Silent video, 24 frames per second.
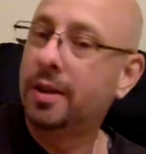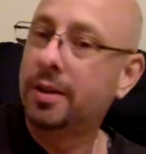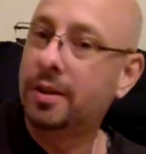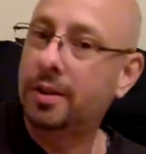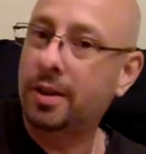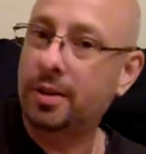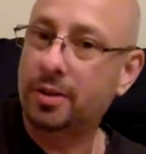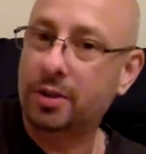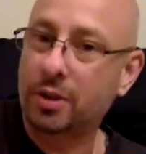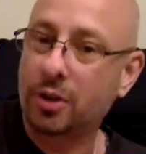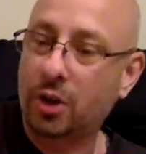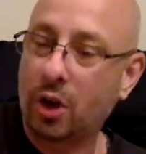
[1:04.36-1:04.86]

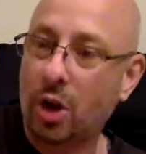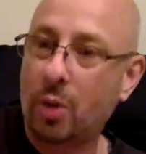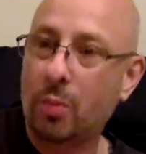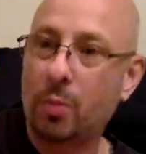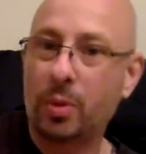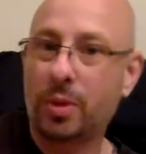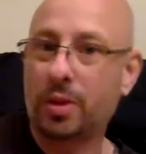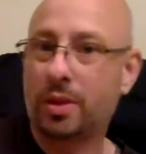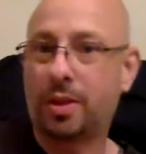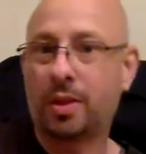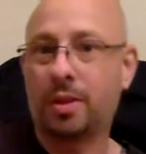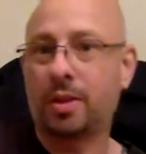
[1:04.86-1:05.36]
Doesn't come
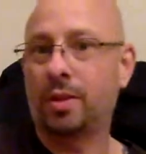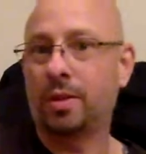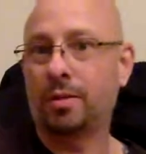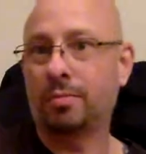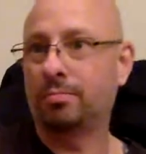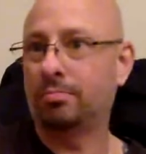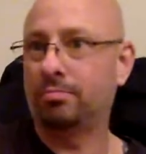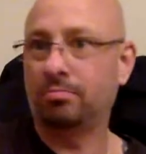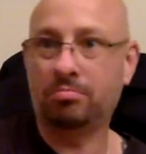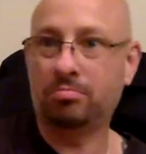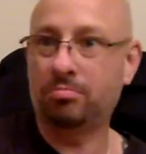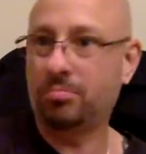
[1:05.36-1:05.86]
with,
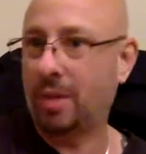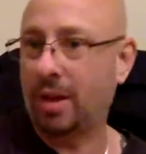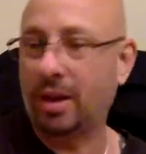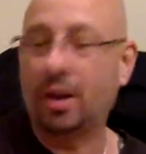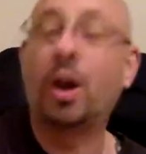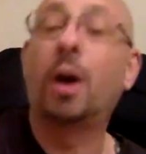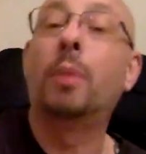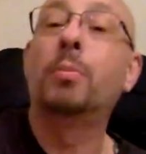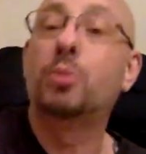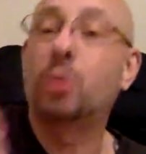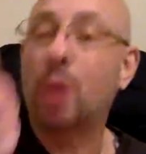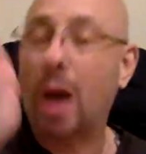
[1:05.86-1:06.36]
it
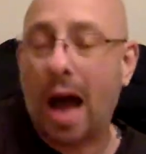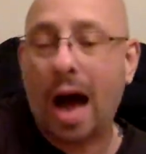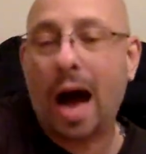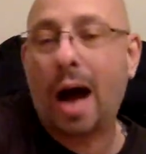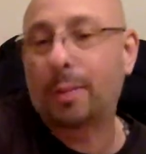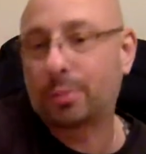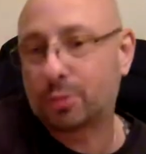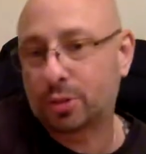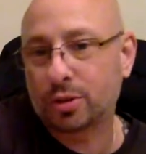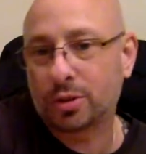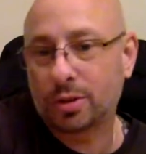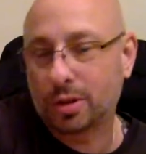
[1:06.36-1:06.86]
comes
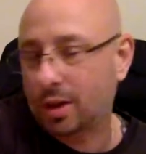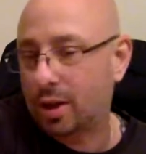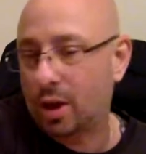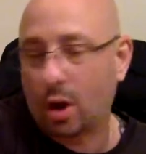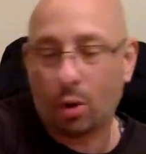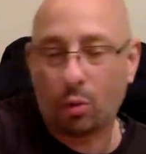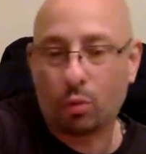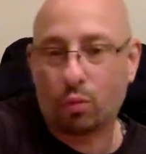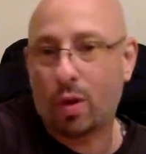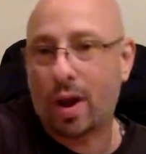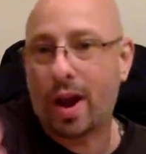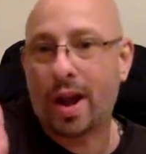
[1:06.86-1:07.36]
option,
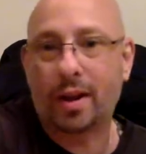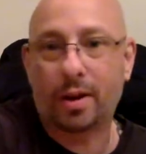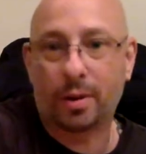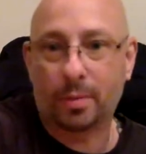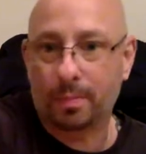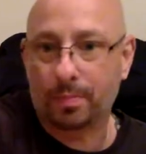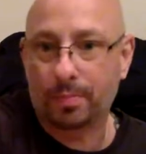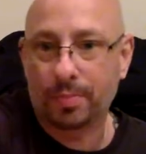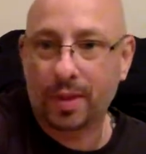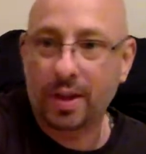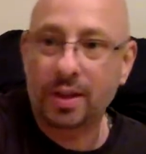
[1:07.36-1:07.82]
random.